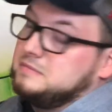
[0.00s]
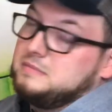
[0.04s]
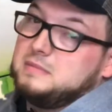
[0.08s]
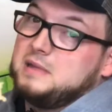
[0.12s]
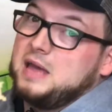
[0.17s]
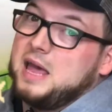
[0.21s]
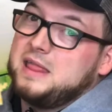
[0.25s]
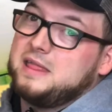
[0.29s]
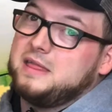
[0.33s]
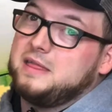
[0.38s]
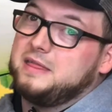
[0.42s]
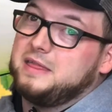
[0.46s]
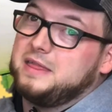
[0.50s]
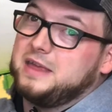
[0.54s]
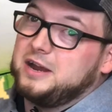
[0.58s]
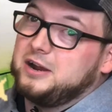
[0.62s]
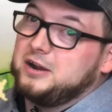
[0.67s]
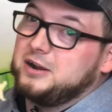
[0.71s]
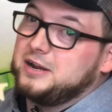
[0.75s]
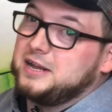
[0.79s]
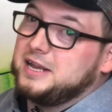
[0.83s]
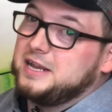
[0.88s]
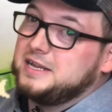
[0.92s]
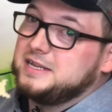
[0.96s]
and then there
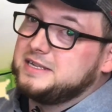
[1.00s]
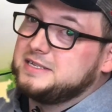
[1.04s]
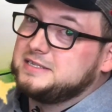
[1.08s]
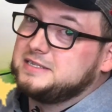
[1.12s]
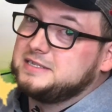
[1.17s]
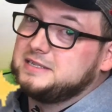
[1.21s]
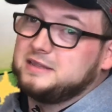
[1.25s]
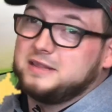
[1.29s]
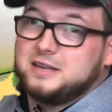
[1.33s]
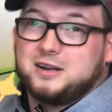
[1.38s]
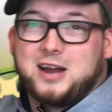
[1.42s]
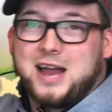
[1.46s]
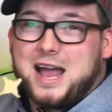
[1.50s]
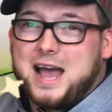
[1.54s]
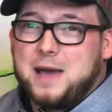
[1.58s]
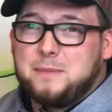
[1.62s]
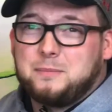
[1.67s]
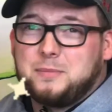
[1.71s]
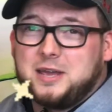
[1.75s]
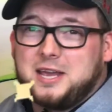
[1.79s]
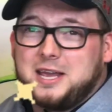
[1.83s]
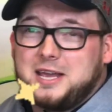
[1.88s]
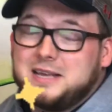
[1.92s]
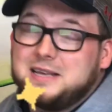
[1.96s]
it is. They're
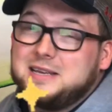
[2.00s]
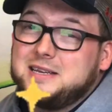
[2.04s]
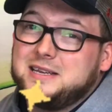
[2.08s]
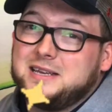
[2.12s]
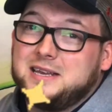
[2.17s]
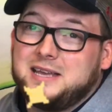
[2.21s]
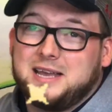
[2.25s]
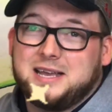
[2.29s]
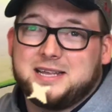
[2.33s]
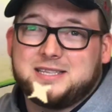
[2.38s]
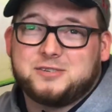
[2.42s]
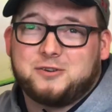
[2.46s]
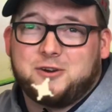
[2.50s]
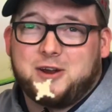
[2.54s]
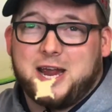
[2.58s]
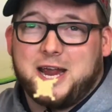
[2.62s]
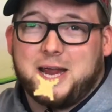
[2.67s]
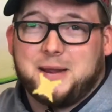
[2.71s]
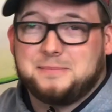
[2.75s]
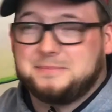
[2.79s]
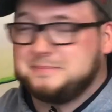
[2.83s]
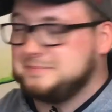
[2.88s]
happy. It's great.